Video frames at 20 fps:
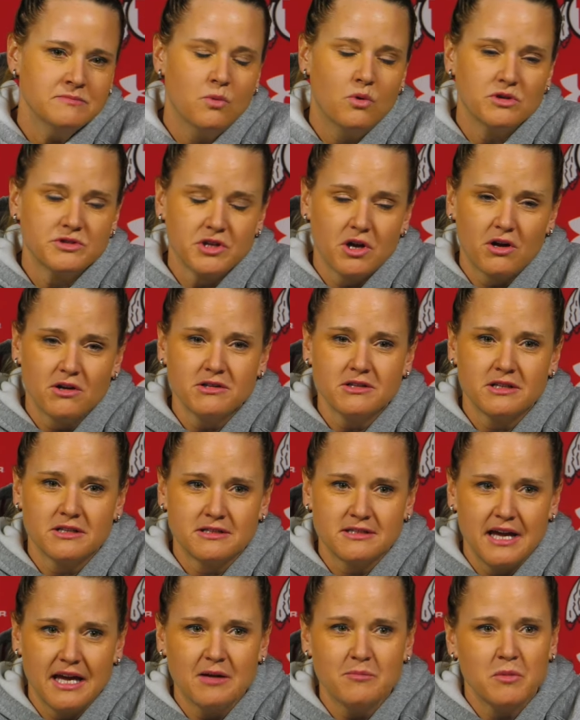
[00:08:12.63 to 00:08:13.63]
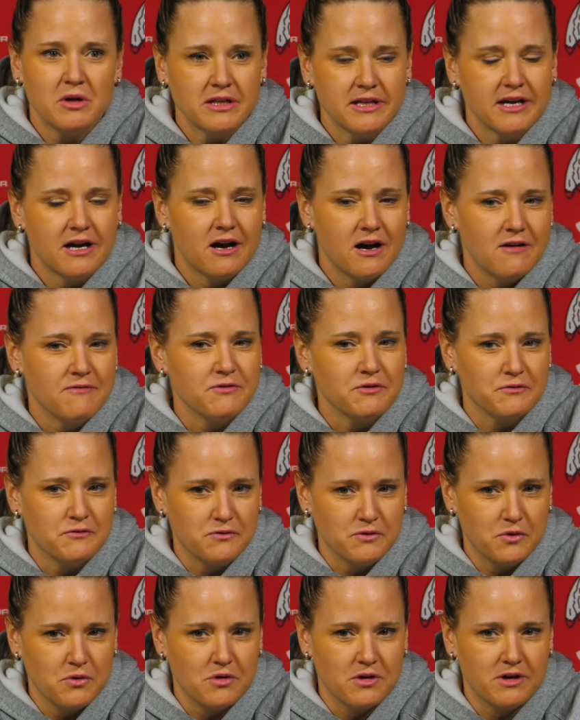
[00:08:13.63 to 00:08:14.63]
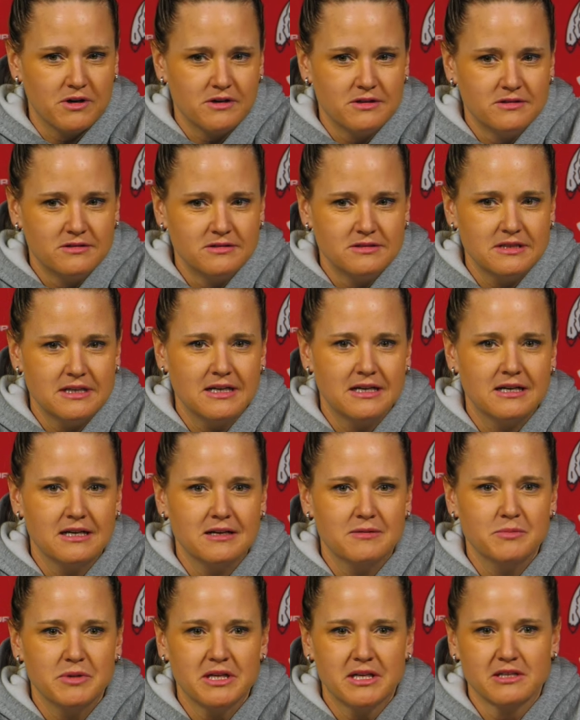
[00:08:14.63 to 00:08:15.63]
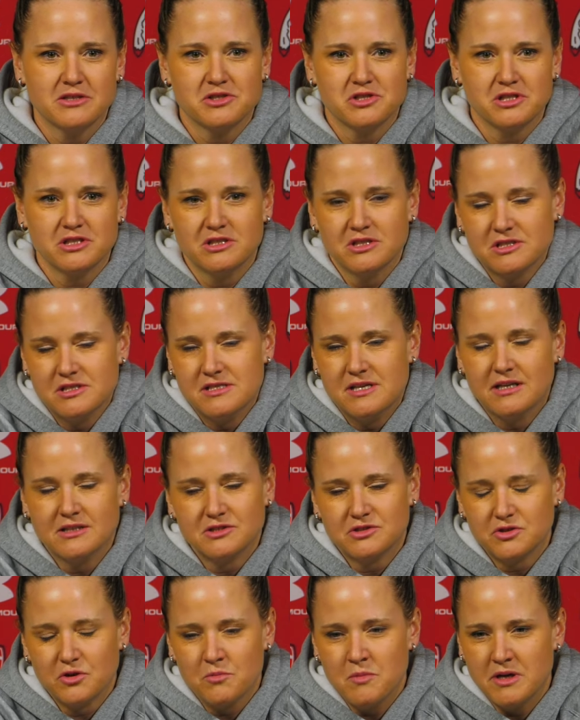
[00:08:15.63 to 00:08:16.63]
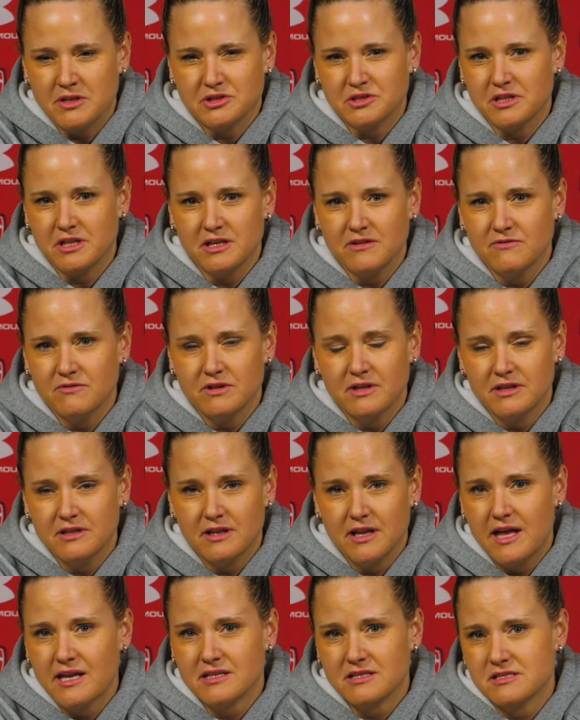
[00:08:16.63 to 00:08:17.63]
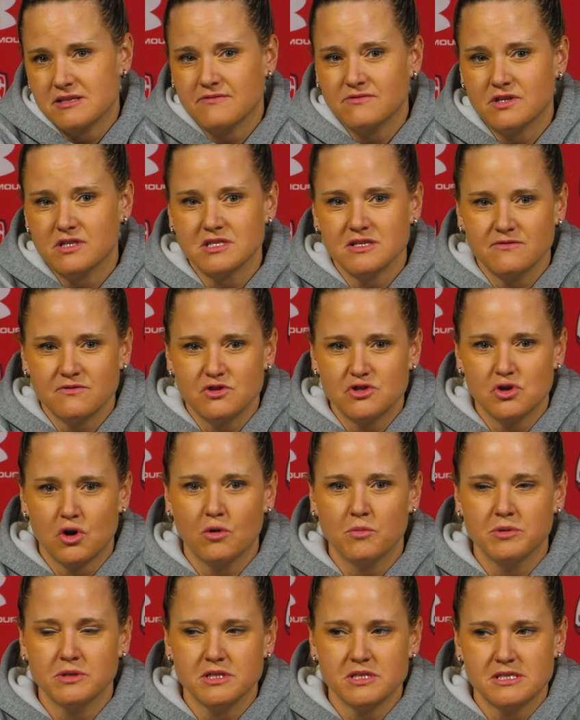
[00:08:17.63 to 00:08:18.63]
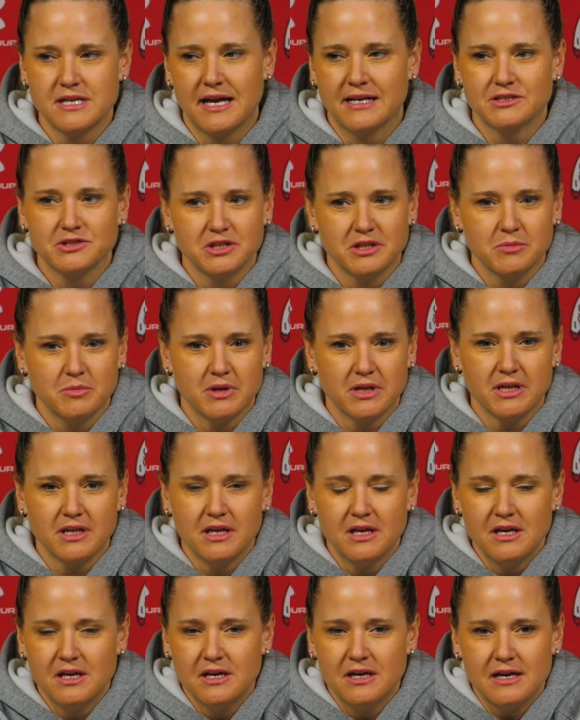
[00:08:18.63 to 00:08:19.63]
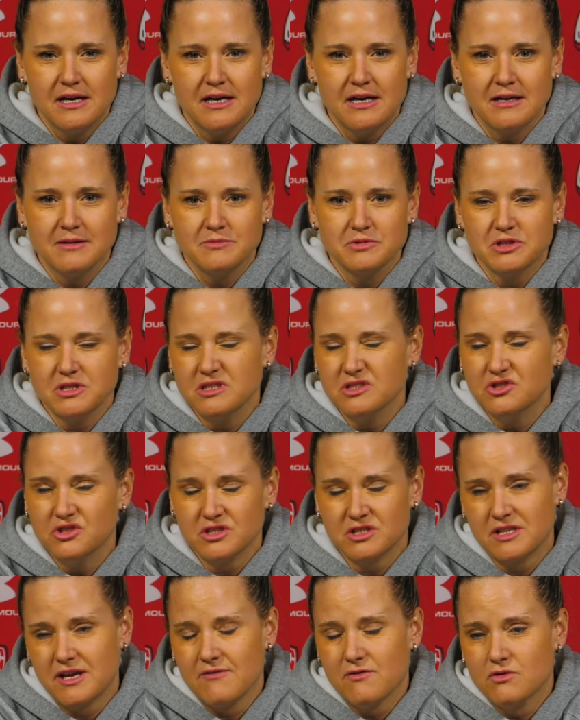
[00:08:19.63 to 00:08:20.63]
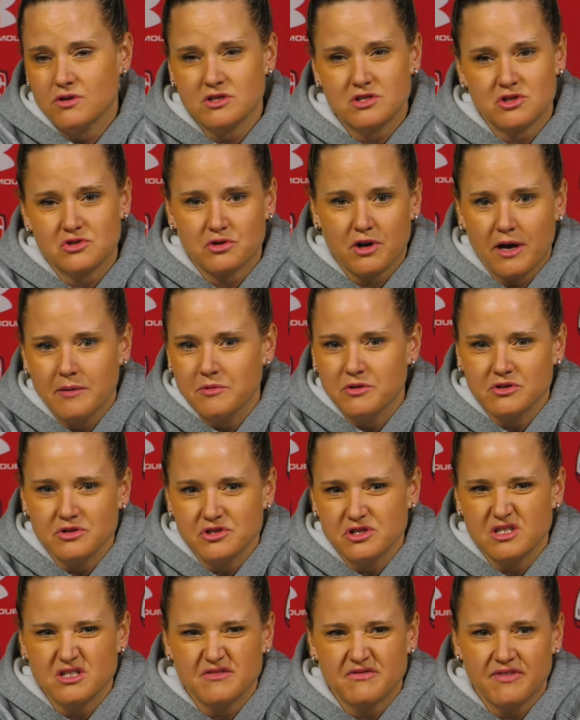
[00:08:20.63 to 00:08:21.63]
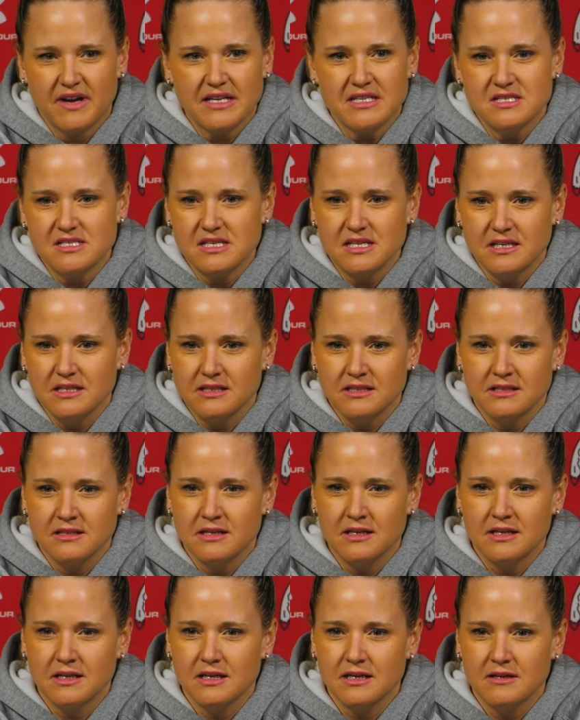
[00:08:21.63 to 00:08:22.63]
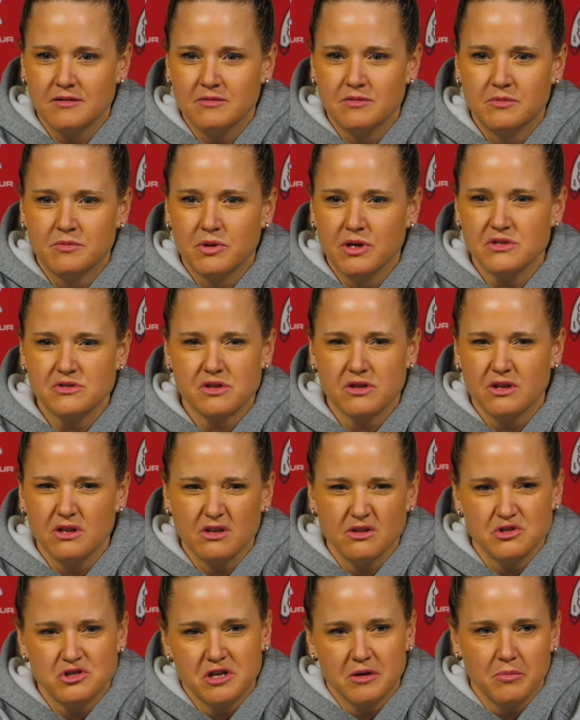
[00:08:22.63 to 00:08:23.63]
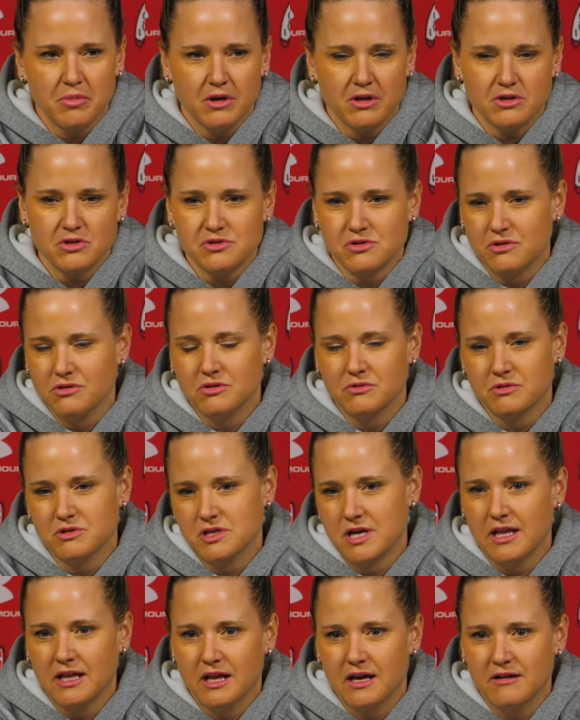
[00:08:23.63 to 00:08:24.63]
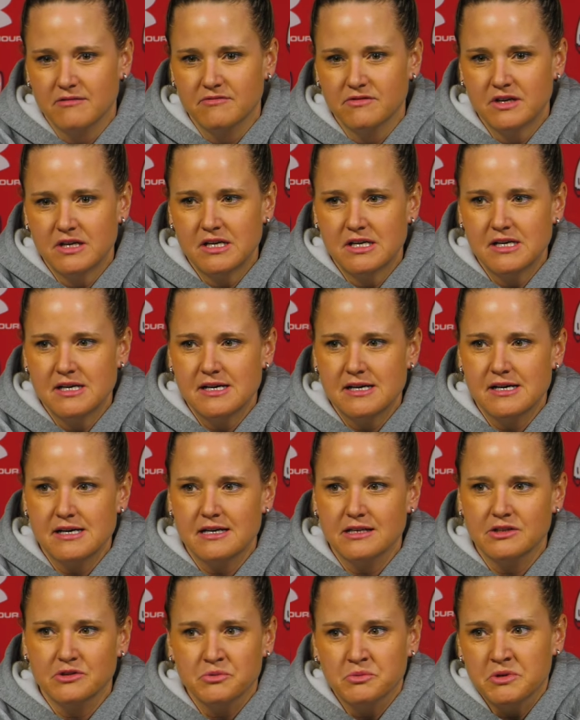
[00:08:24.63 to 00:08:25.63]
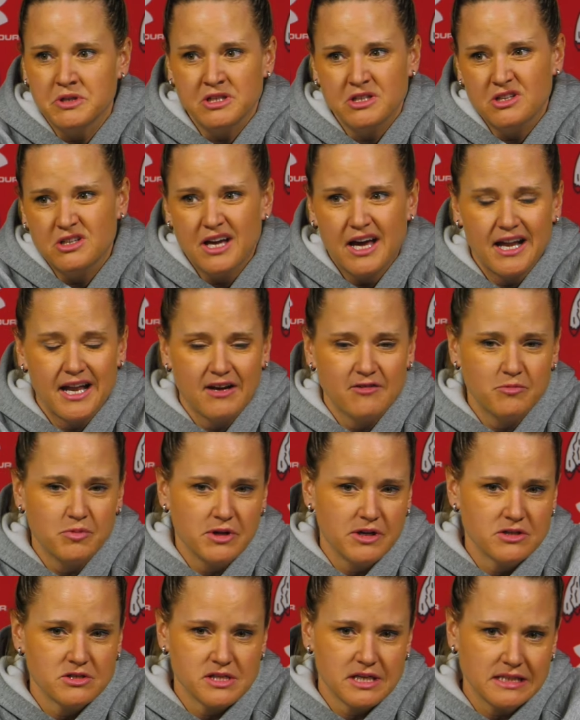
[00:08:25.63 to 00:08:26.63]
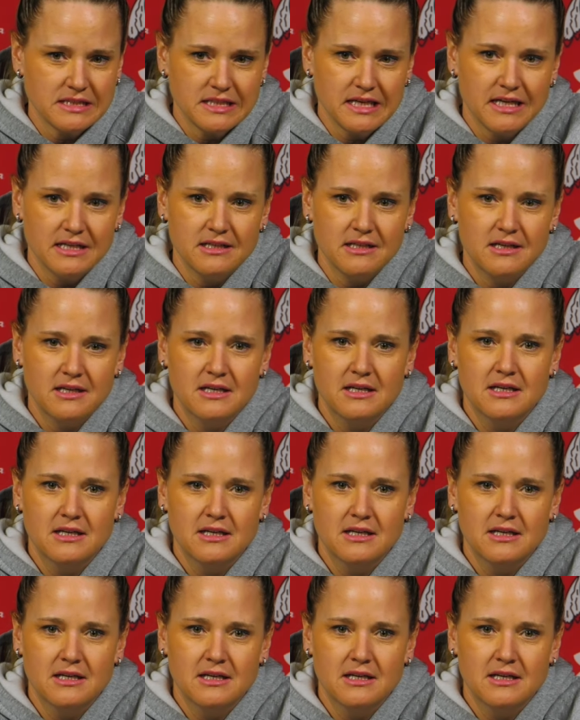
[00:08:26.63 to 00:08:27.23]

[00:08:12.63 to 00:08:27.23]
Well, it's hard to take Malia off the floor because she just does so much that even a lot of stuff doesn't even show up in the stat sheet. But she's just, I've always described her as just feisty and plays with a little chip on her shoulder, which I love. You got to have players like that.